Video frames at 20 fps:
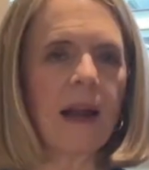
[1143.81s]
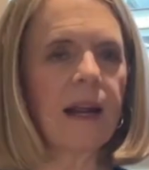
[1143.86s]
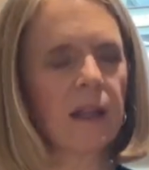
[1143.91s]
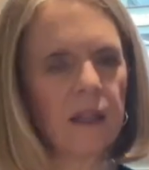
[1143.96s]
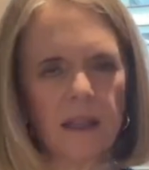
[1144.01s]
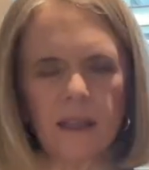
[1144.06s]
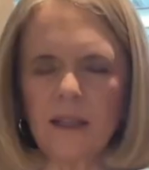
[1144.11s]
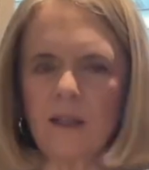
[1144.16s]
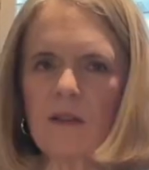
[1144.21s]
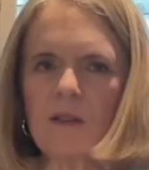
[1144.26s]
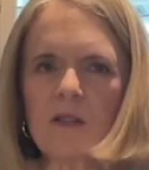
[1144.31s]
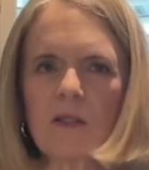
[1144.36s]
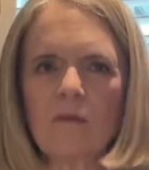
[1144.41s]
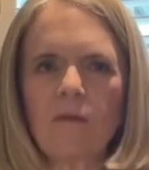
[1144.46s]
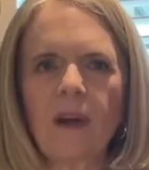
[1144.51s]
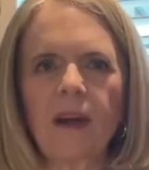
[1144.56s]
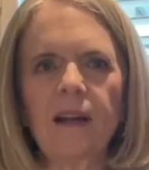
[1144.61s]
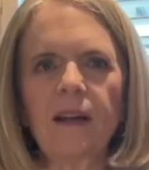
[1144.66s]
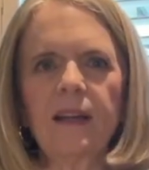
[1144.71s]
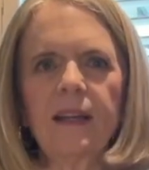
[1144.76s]
cleaners are
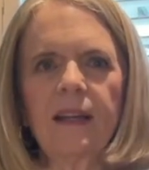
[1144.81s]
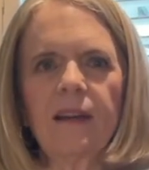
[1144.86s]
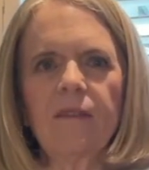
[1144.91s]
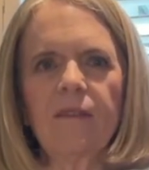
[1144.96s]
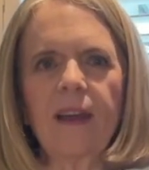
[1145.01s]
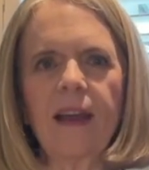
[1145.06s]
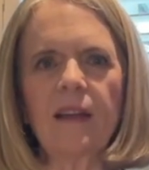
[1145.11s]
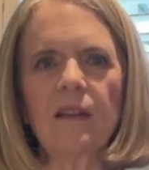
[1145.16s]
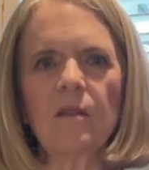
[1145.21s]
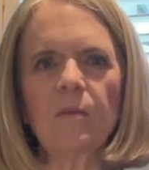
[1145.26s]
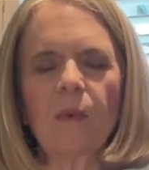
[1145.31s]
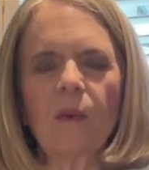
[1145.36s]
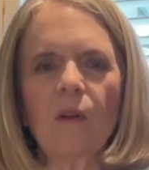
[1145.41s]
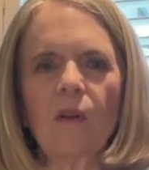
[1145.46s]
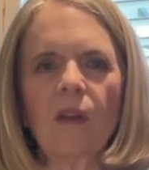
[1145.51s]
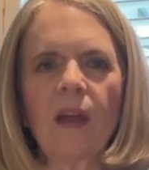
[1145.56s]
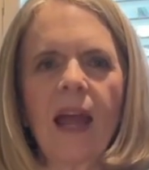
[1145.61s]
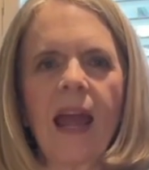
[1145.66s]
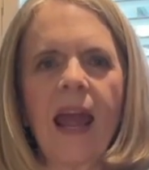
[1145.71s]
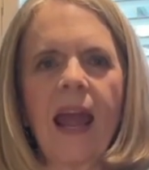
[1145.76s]
readily
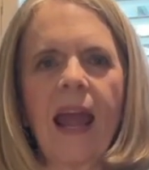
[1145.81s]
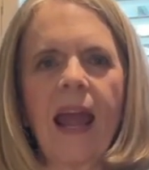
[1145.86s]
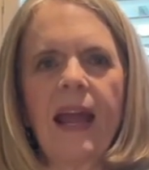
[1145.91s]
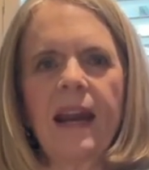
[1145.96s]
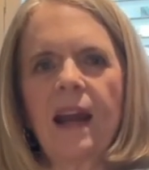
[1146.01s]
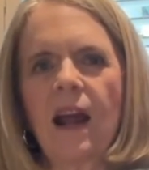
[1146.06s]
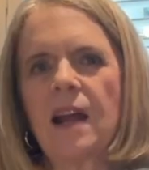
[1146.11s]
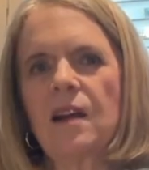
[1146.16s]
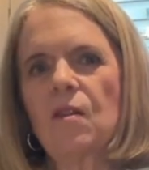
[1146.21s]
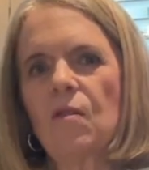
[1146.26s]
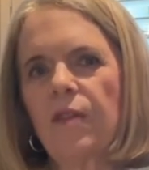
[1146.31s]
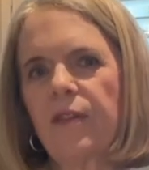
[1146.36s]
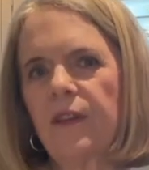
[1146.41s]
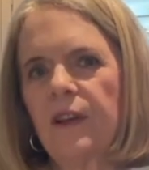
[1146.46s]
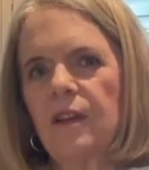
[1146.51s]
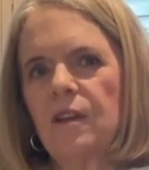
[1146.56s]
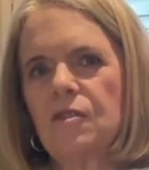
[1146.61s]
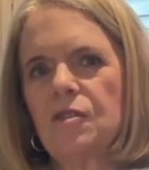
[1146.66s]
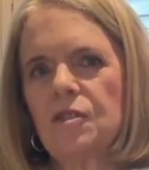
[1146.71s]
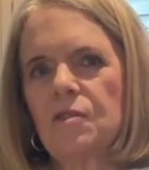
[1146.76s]
available, and I don't
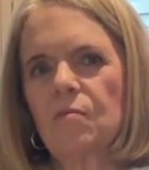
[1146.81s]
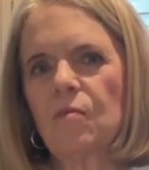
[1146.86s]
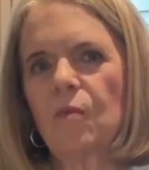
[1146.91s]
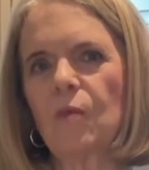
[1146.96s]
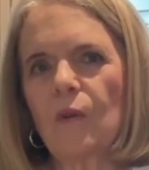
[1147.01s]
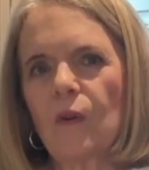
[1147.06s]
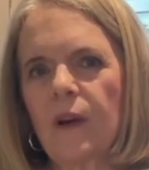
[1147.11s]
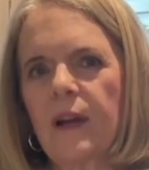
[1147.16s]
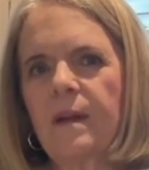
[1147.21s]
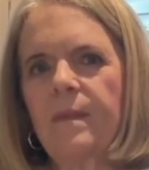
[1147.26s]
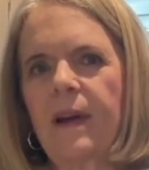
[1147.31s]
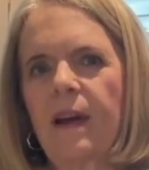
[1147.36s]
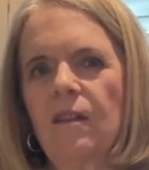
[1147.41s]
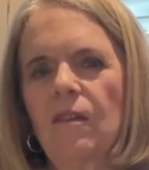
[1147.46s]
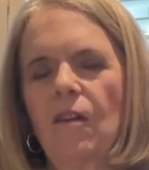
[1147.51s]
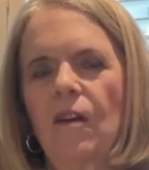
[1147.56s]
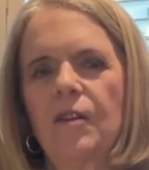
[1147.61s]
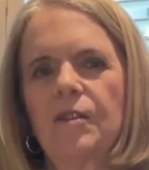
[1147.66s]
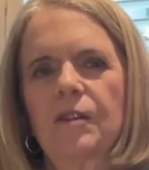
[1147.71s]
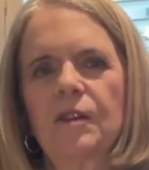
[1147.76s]
think you should worry about
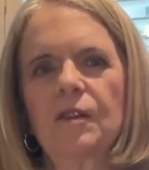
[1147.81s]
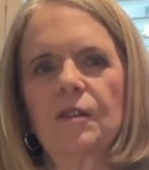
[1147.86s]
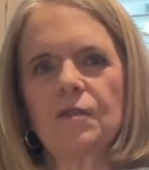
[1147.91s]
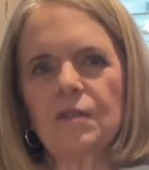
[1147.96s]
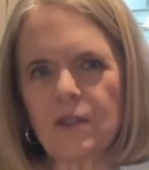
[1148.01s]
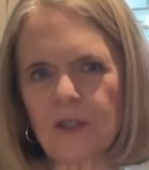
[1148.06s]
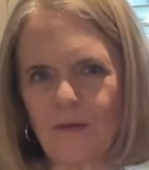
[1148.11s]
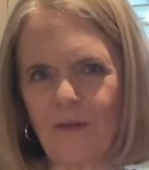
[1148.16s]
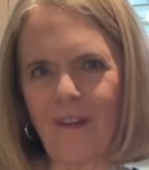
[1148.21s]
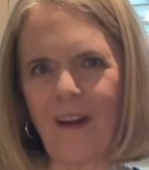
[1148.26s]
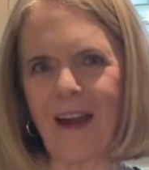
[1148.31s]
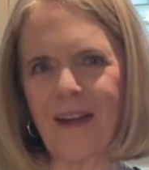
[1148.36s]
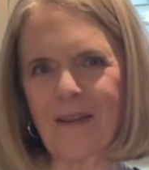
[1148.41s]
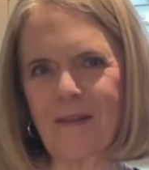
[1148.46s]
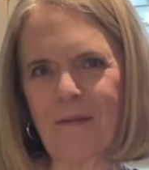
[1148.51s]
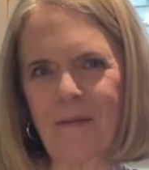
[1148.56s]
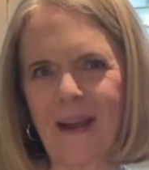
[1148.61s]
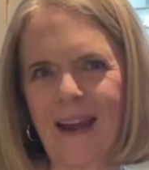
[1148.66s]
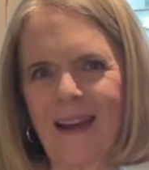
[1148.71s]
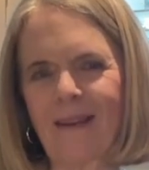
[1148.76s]
laundry. You'll just find
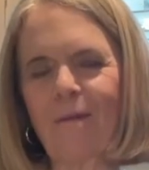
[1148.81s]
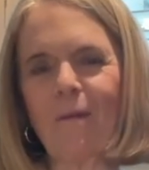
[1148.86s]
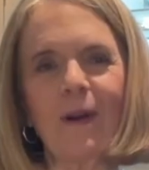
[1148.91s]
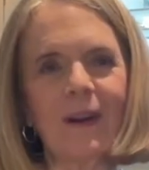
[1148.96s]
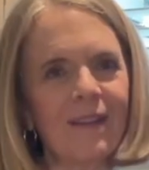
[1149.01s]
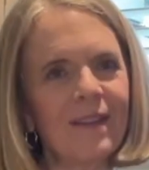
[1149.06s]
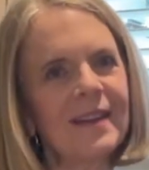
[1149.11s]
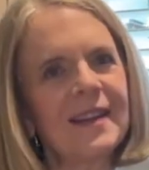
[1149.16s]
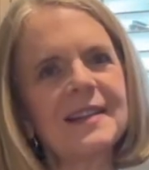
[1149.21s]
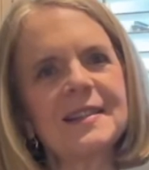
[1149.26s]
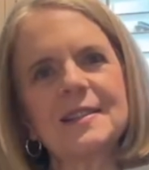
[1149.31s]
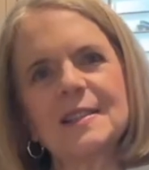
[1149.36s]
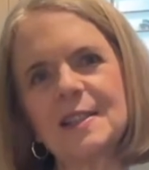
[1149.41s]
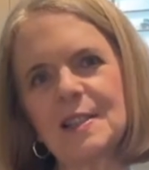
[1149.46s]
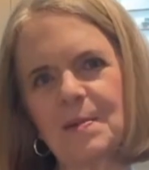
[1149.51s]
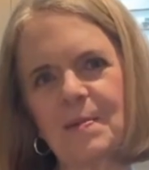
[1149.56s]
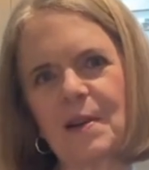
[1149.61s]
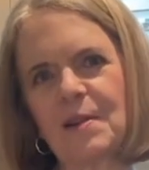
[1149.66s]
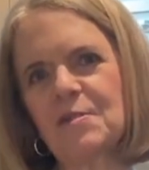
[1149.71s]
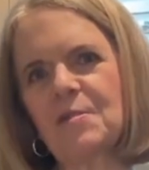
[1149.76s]
a way. One of the nice
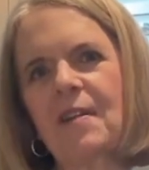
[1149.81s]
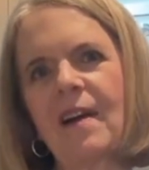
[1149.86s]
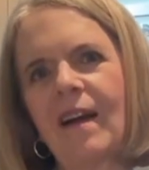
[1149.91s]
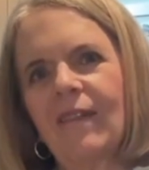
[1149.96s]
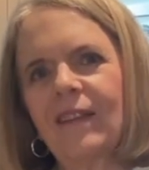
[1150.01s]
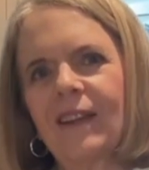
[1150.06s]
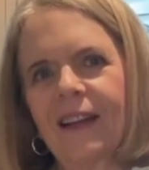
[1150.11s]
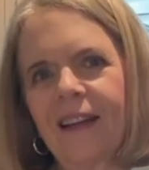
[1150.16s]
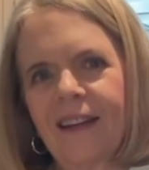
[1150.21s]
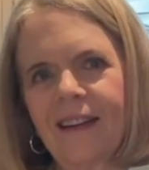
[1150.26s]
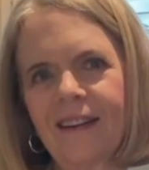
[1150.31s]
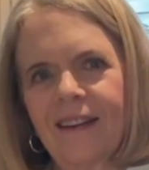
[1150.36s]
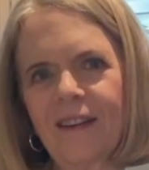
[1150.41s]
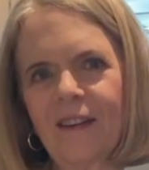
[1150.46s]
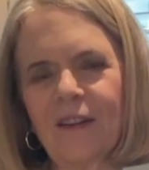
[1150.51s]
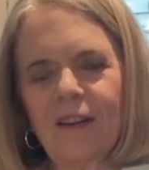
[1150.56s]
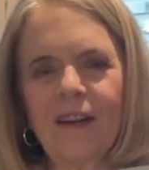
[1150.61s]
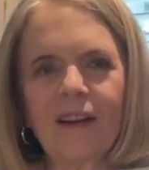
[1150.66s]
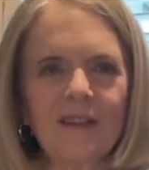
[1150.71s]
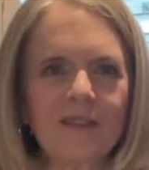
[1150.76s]
things about traveling in
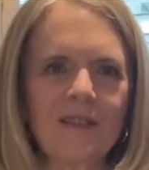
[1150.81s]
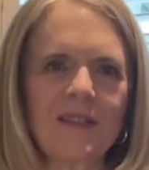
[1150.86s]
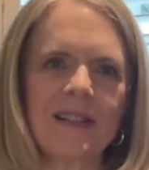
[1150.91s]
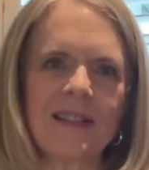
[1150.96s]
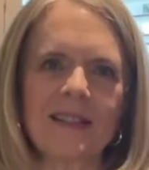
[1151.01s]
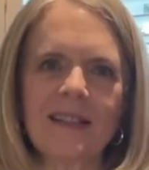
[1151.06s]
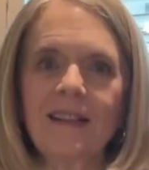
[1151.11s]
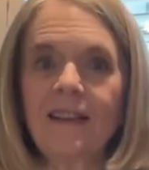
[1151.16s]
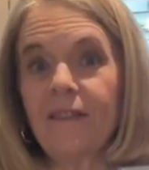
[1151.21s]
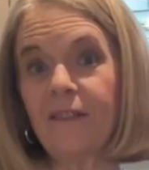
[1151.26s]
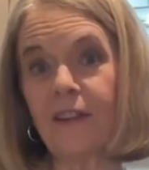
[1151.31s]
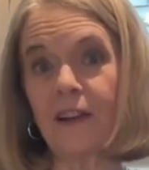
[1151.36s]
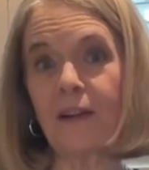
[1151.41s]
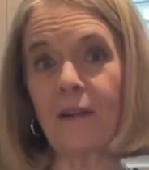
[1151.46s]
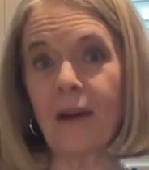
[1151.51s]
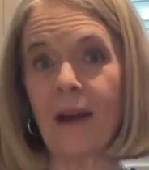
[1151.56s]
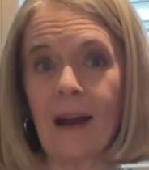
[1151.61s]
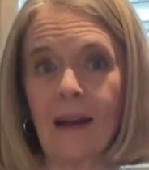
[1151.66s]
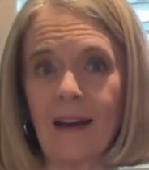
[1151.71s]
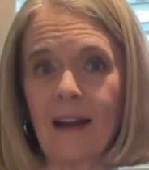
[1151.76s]
another country is kind of
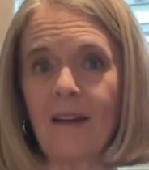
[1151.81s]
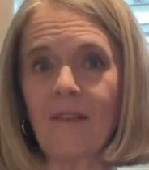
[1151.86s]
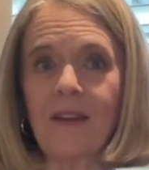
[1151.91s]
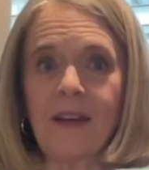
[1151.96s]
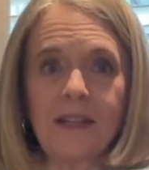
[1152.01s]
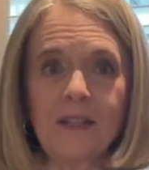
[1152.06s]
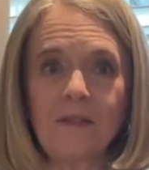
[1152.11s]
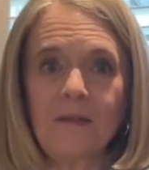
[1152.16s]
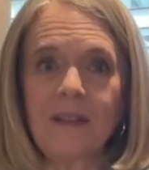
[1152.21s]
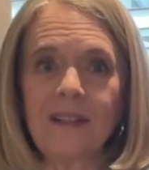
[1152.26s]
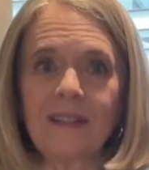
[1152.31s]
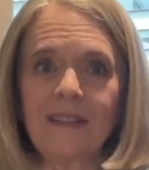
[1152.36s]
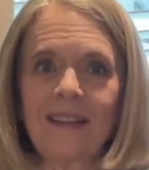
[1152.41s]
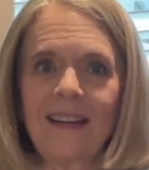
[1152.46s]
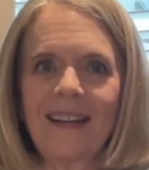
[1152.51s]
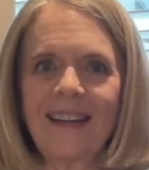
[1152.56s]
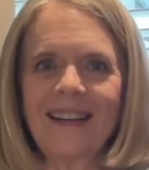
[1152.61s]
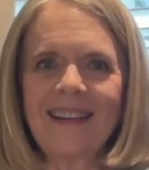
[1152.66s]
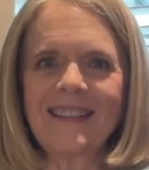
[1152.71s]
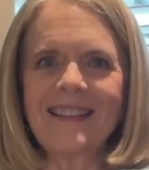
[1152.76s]
figuring out how they do it and
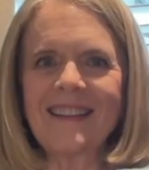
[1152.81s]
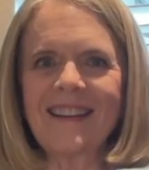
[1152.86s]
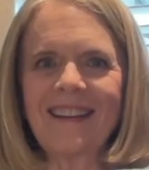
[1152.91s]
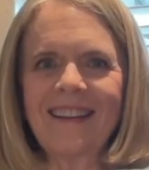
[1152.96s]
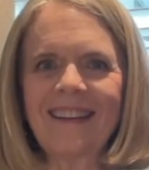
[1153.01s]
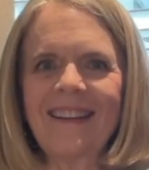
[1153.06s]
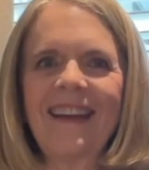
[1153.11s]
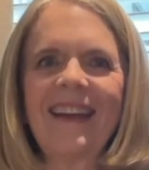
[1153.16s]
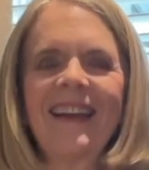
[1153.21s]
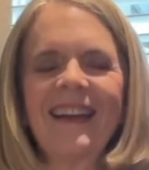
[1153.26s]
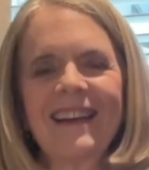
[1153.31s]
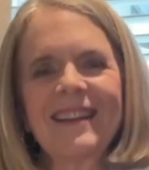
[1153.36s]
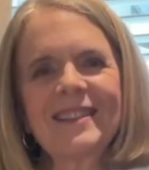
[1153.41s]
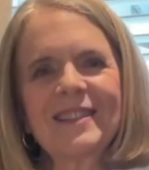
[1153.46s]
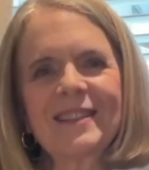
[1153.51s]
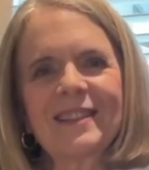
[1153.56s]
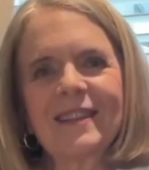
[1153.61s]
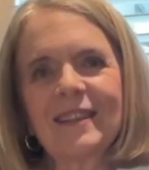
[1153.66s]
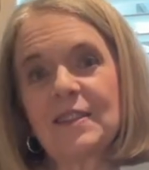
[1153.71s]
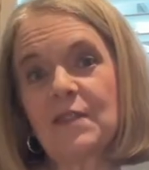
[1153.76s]
getting it done.
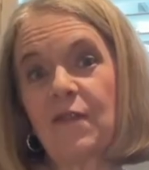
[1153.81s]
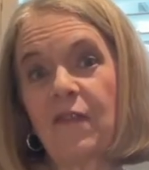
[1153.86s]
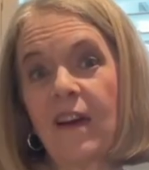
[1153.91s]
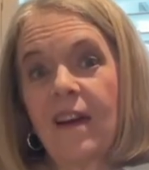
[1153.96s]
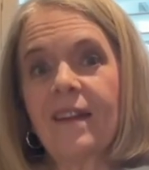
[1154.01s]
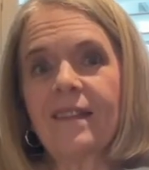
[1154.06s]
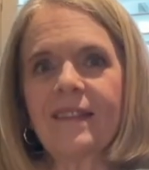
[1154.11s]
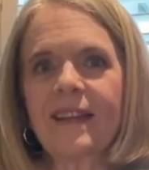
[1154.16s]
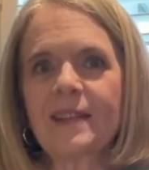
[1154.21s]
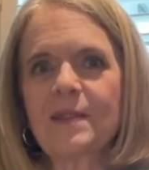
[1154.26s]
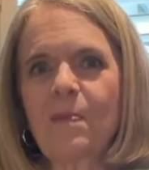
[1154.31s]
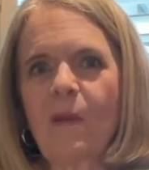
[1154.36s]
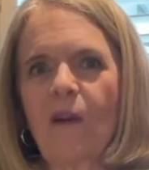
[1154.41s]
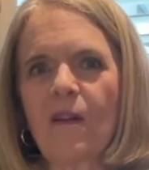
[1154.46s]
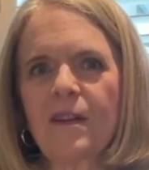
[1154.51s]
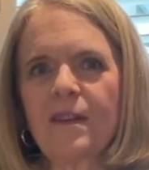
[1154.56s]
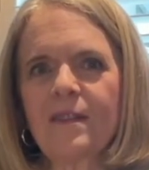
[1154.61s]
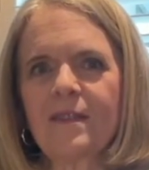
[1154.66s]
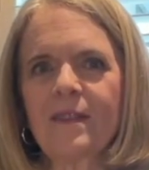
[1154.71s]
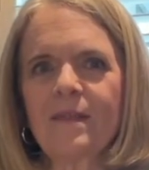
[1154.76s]
It's fun. That's
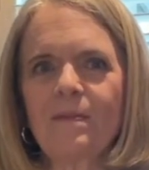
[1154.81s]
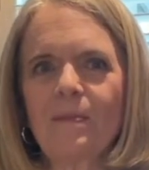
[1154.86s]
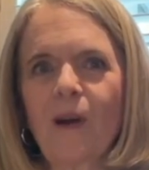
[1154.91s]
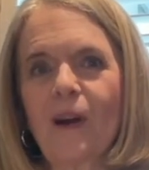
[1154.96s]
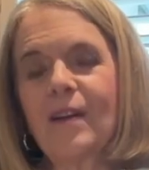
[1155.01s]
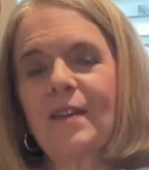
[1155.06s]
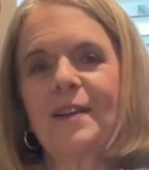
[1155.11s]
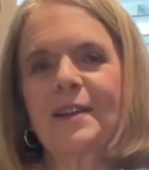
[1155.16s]
part of the